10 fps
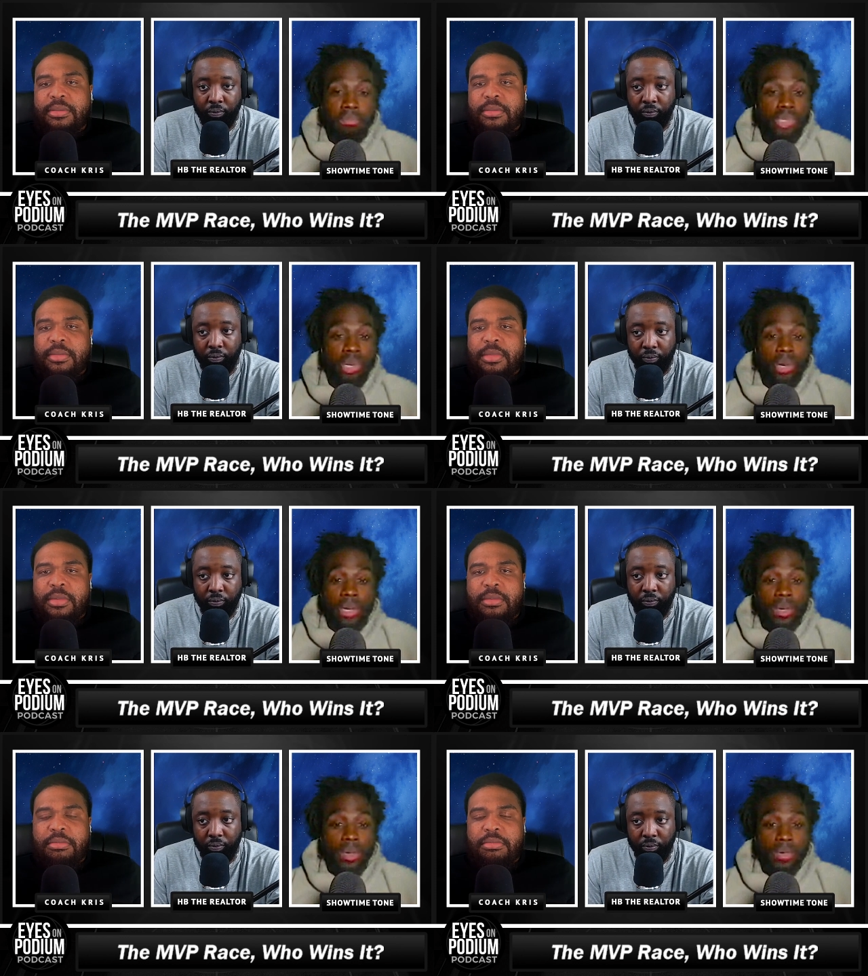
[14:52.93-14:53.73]
Speaker 1: So
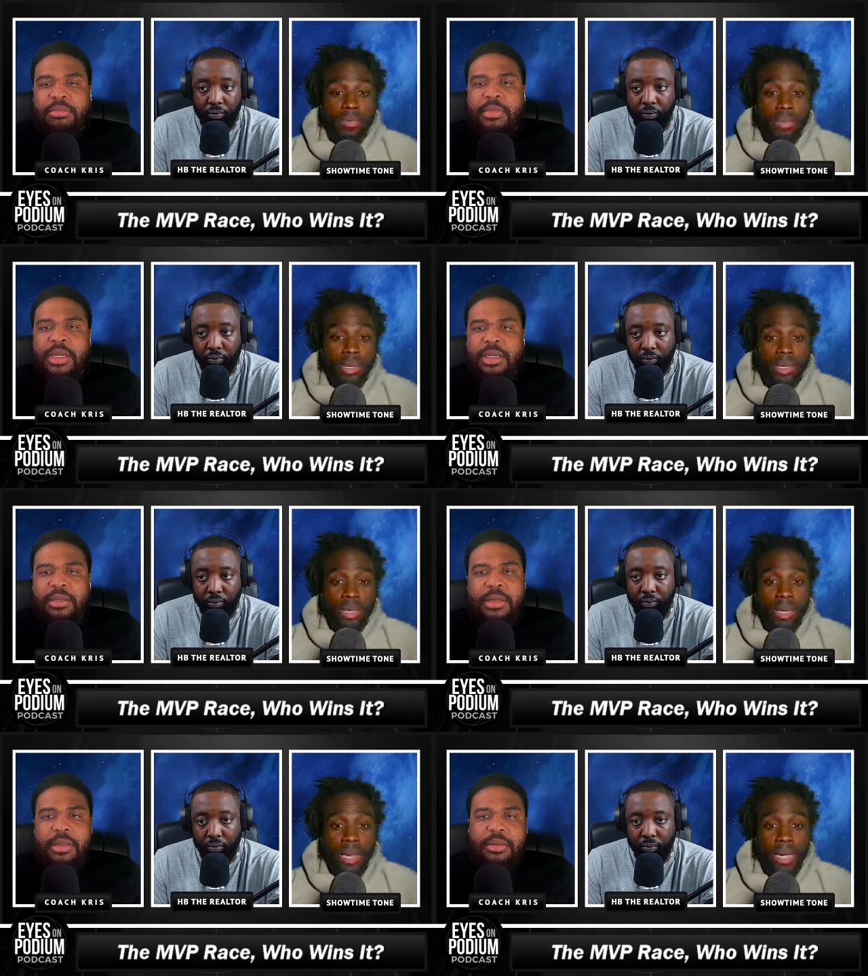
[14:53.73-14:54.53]
then the, the no.
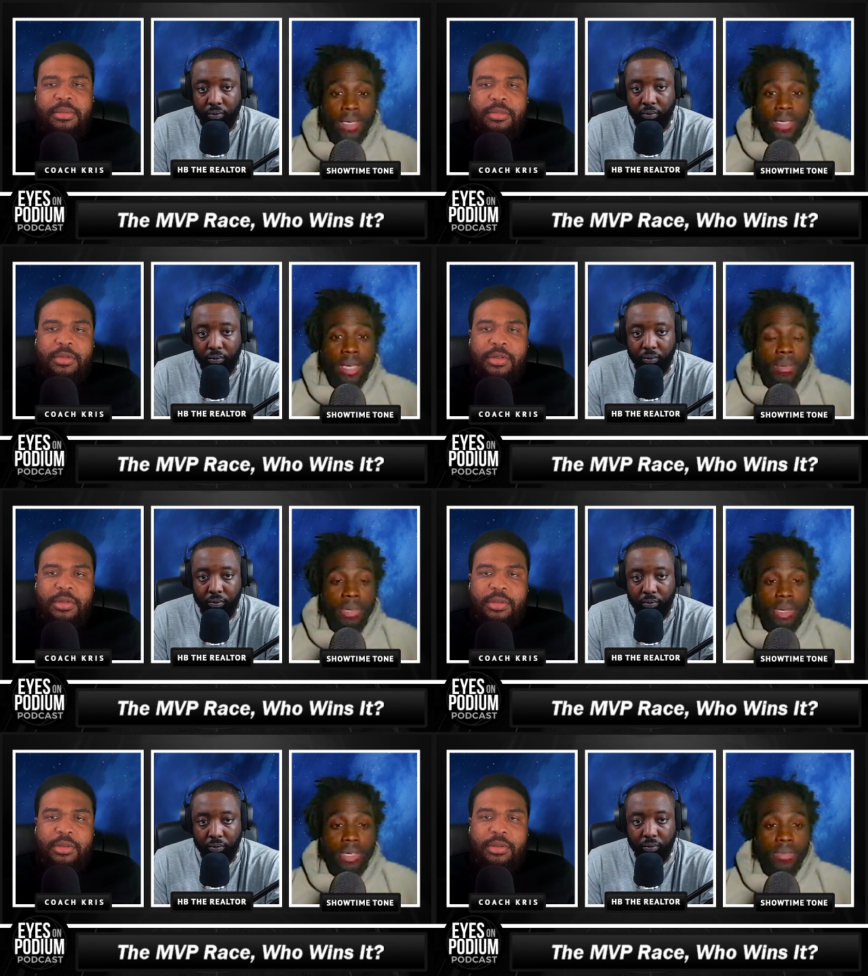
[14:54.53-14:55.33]
then that
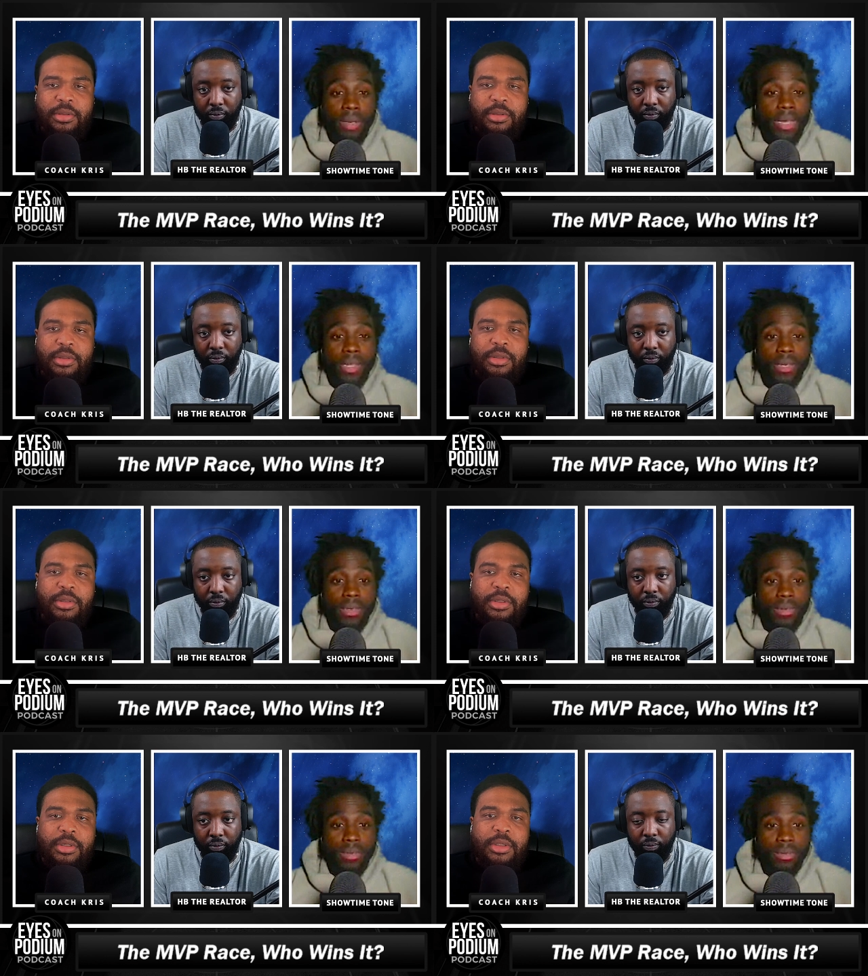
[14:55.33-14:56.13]
statement is invalid.
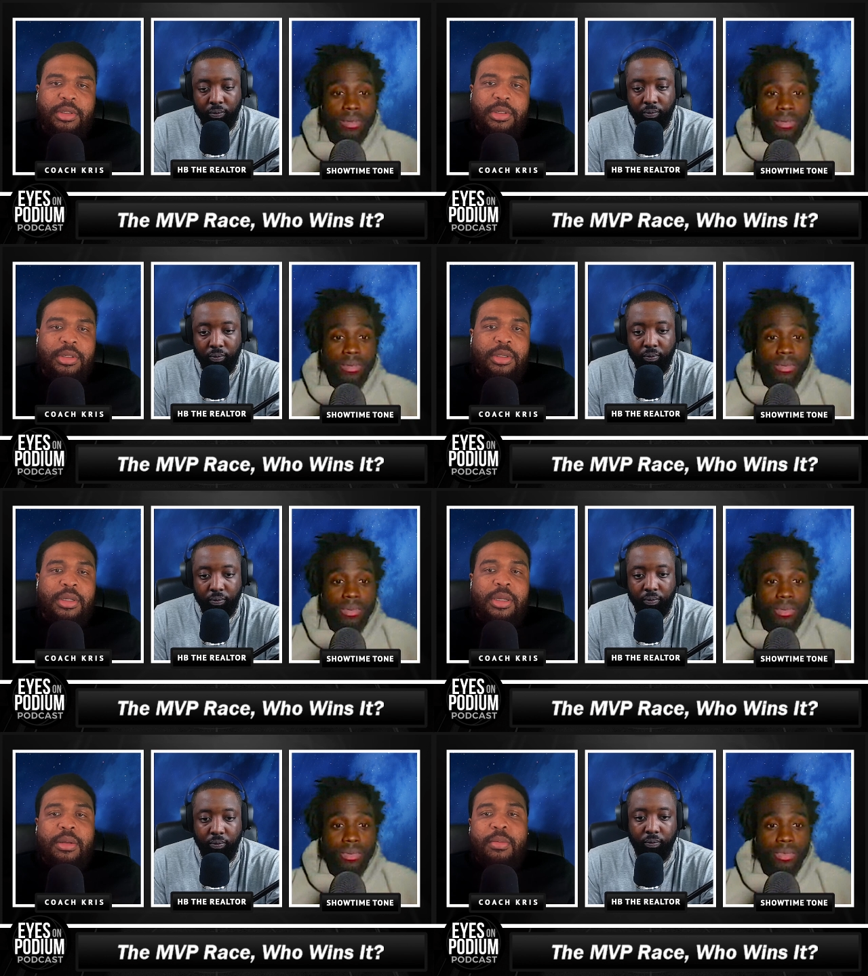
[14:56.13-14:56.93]

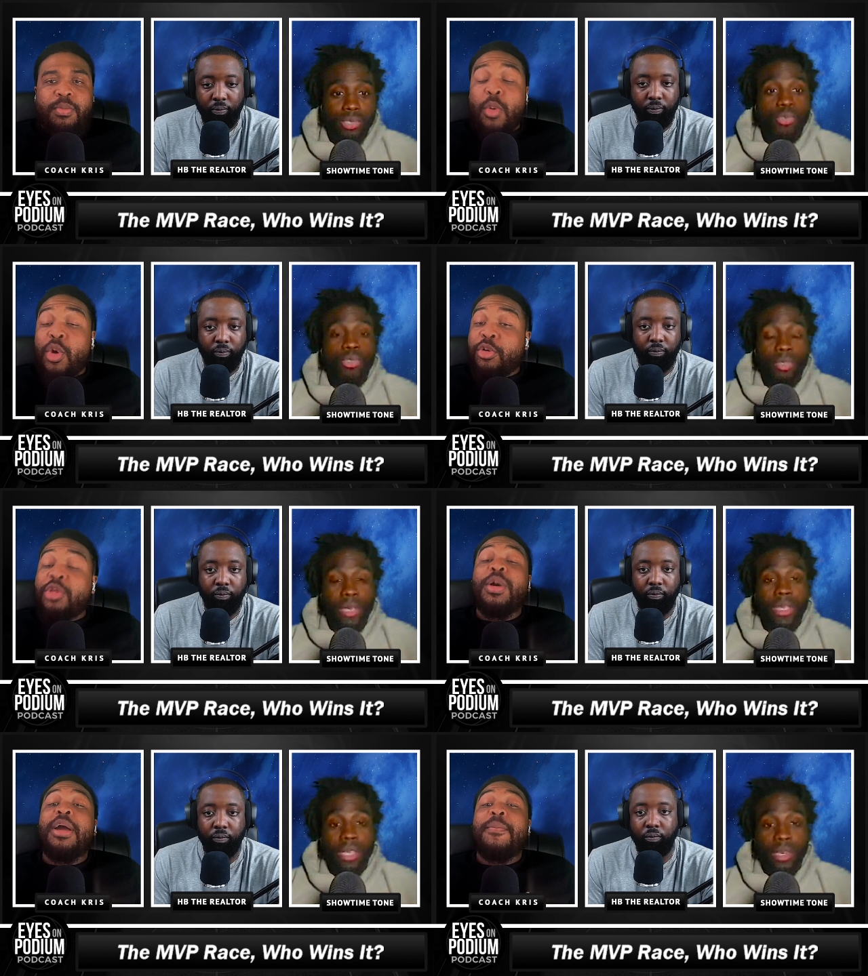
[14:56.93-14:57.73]
Do you but,
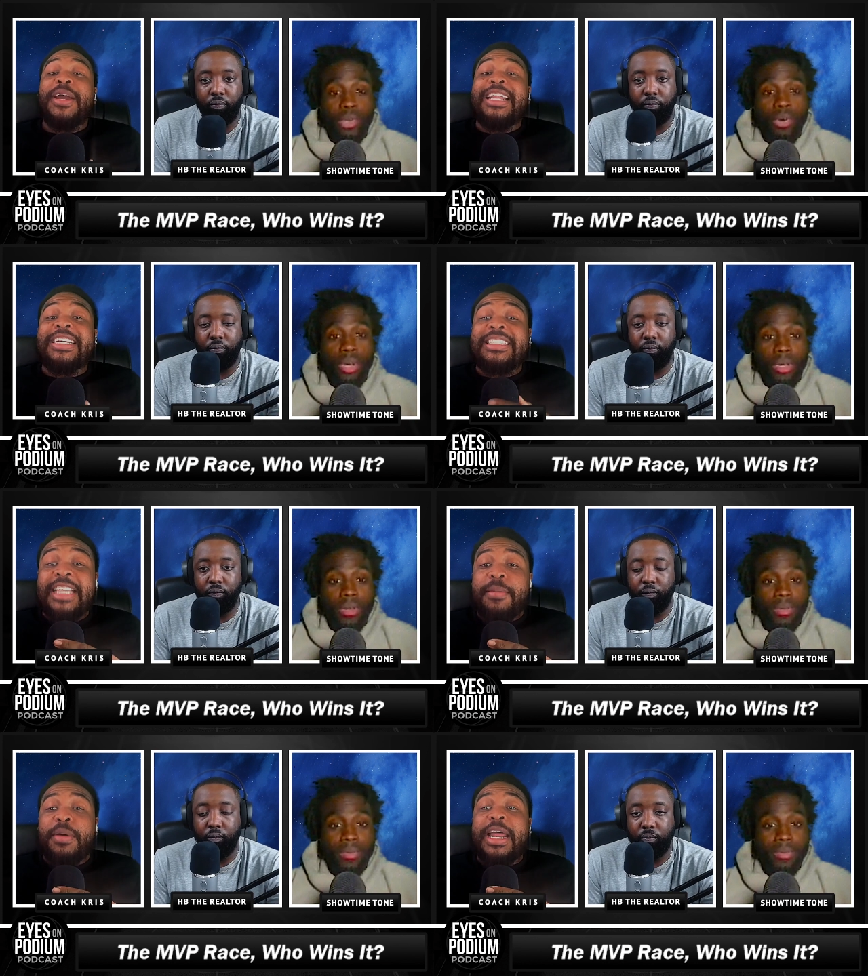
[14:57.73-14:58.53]
think but, he can do but it? at
Speaker 2: the
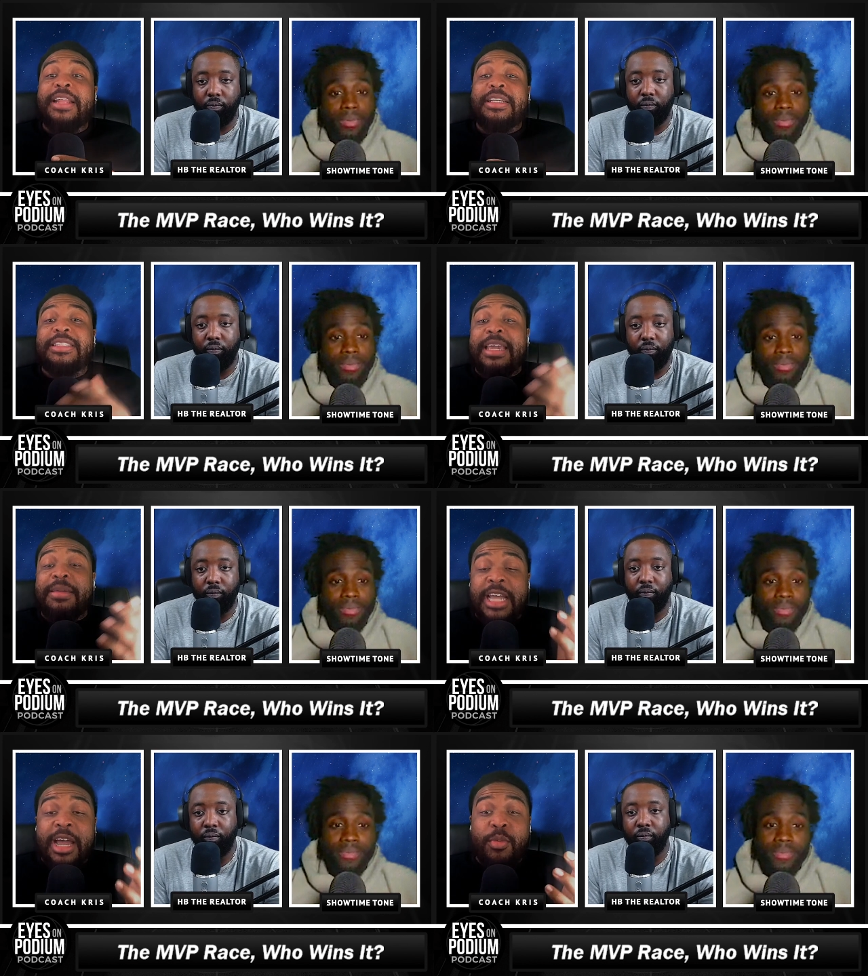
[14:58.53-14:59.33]
same but at the
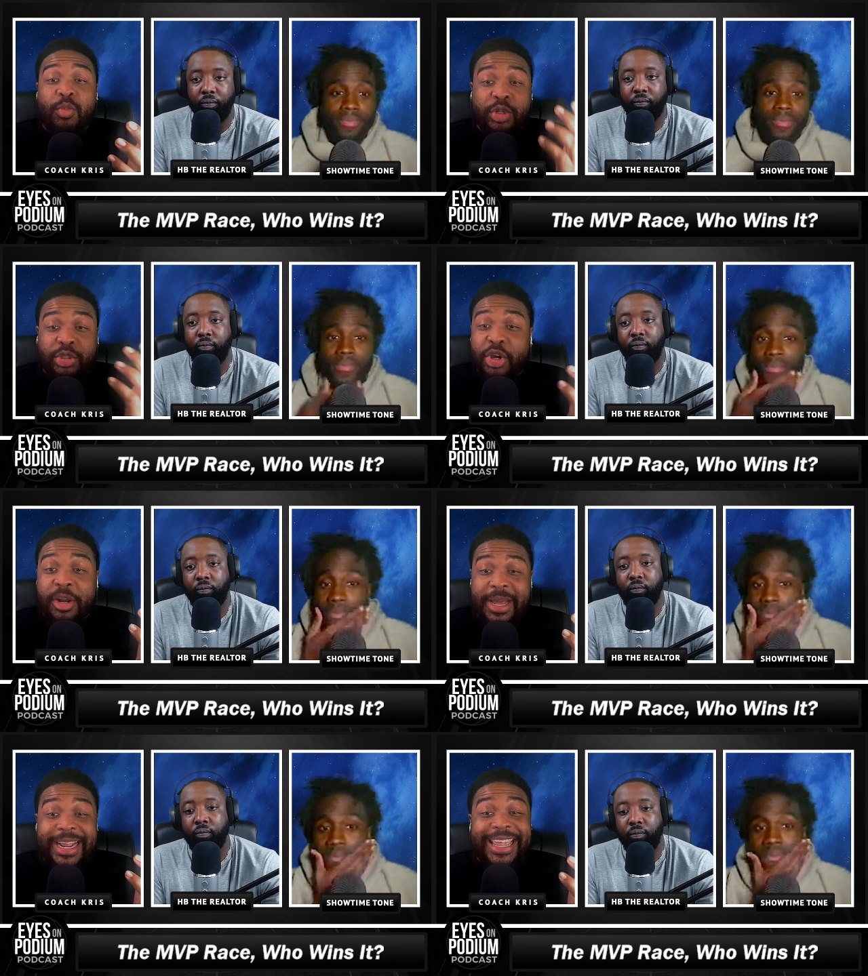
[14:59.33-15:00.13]
same time, we're
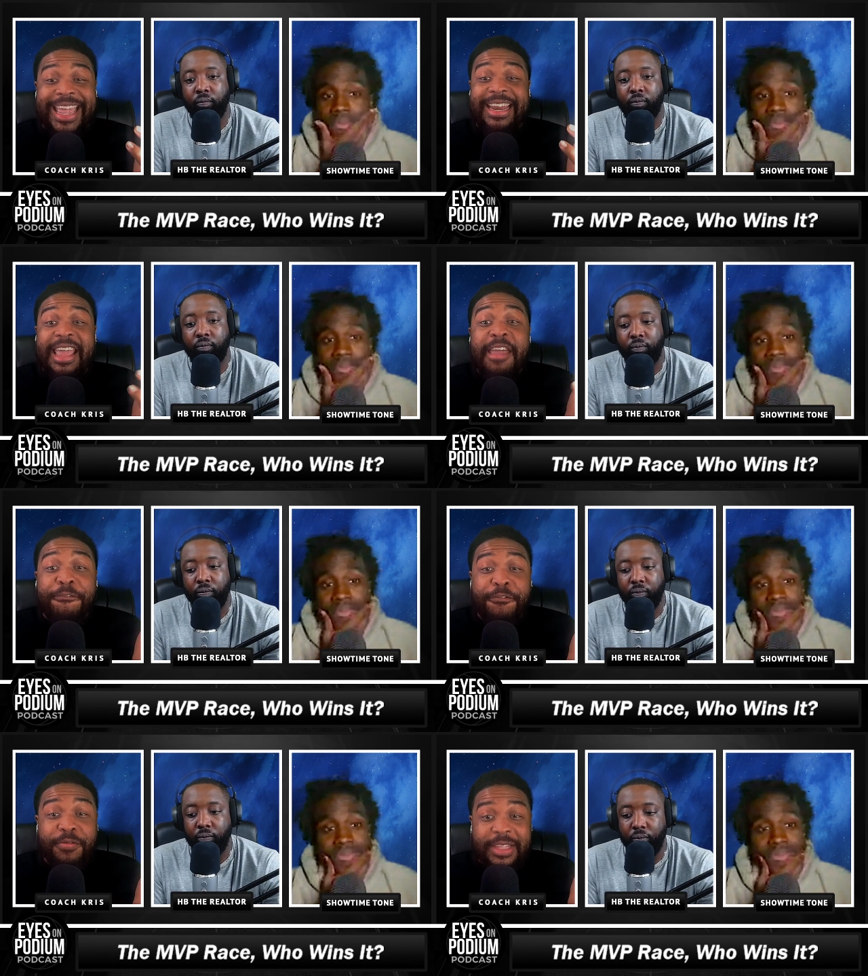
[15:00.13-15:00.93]
talking about a can if.